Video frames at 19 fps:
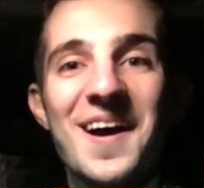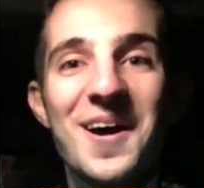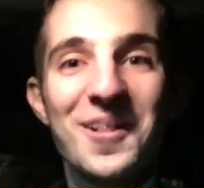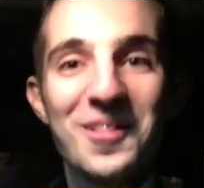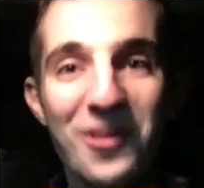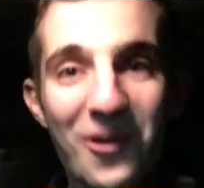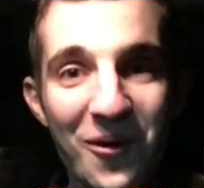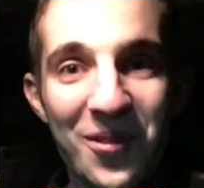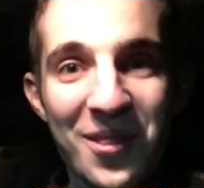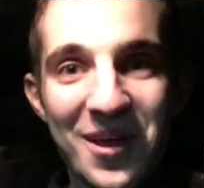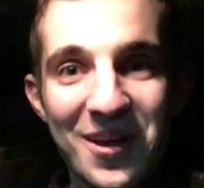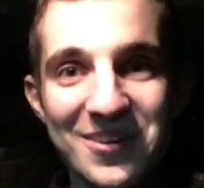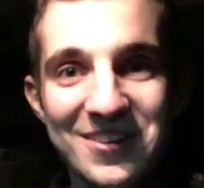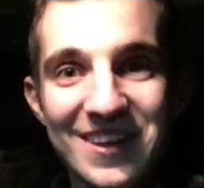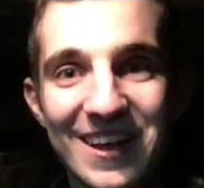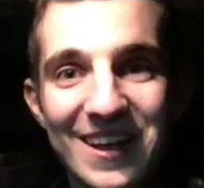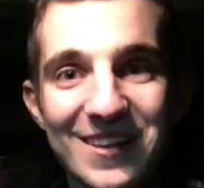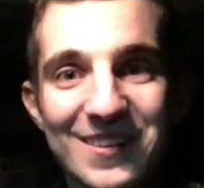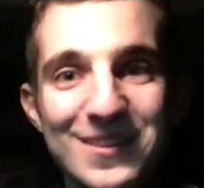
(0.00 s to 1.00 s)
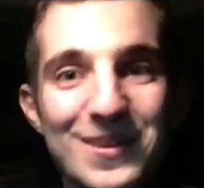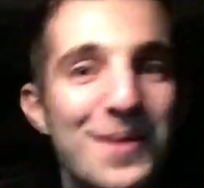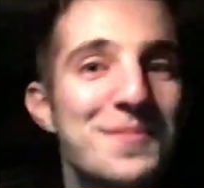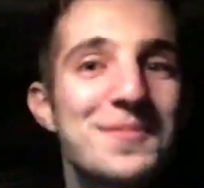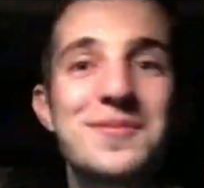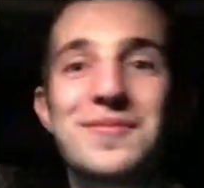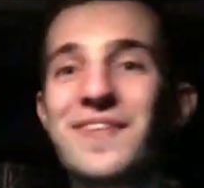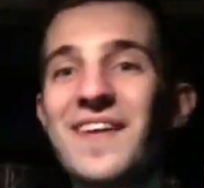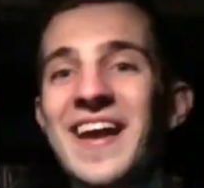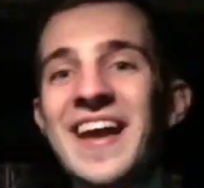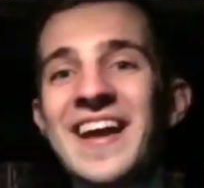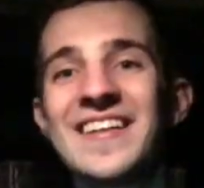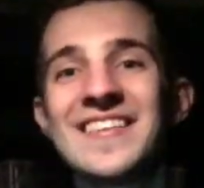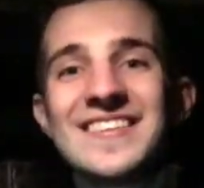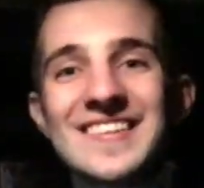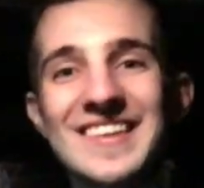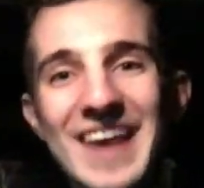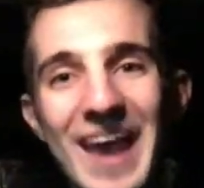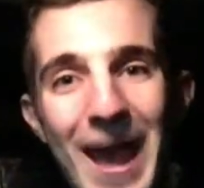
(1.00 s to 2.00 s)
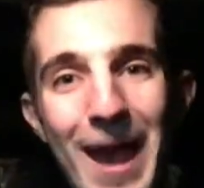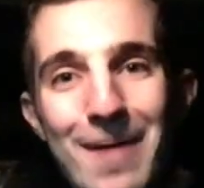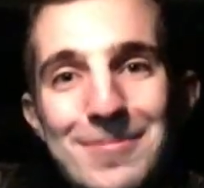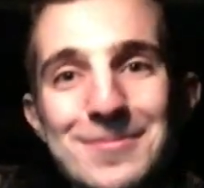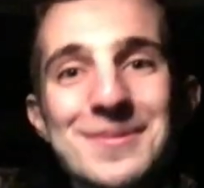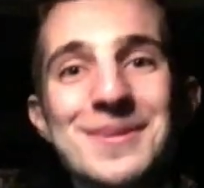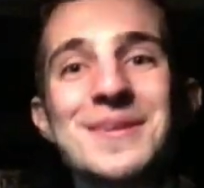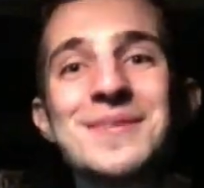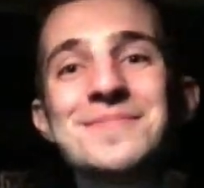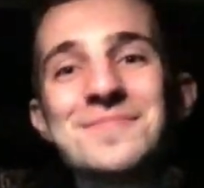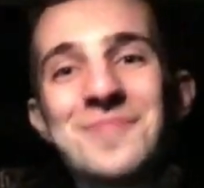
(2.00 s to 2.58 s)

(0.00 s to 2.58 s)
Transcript: Hello there, Ticket Subs fans. Captain